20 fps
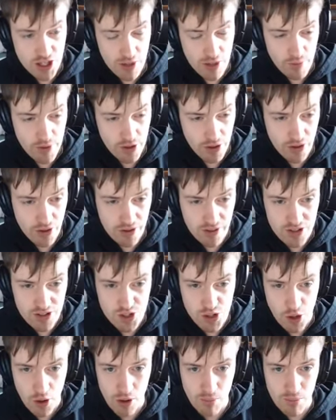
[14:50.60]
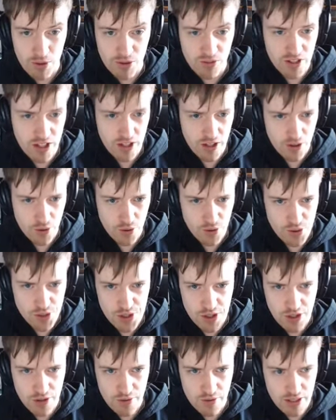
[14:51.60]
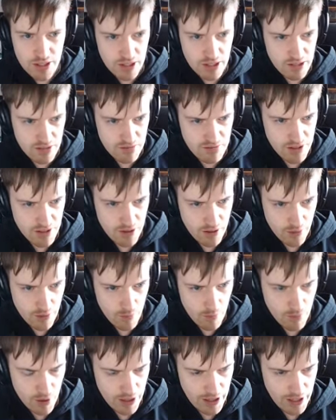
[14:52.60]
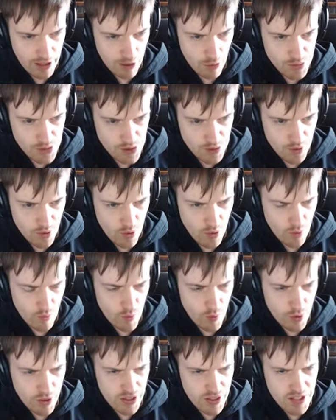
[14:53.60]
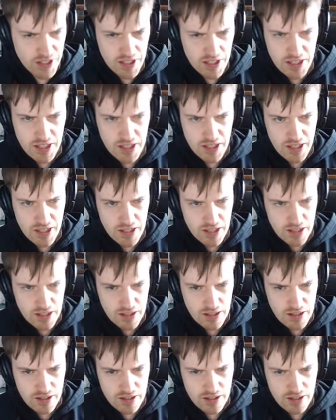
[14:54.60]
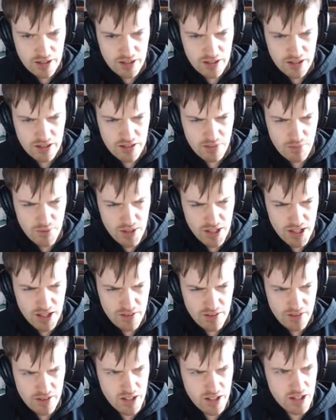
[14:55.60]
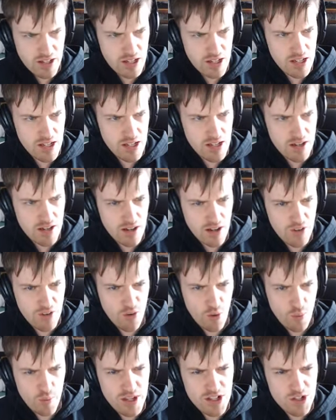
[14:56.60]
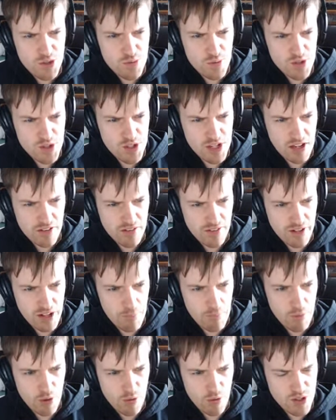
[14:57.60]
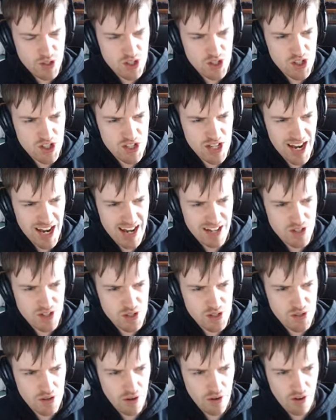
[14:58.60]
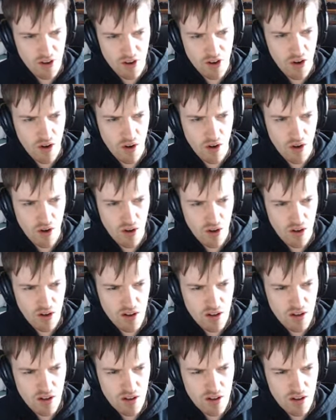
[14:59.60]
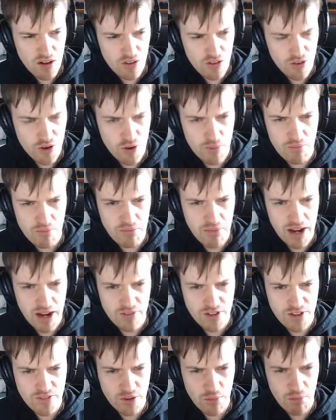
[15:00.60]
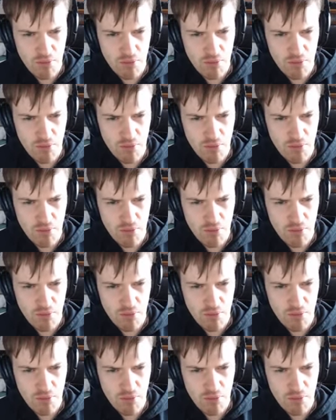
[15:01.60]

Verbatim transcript: yet. We've got a nice armored vehicle, so it, it you know, it might help us in the long run. Uh, didn't we get like a... I thought we were supposed to get like a bonus stat on our car from having the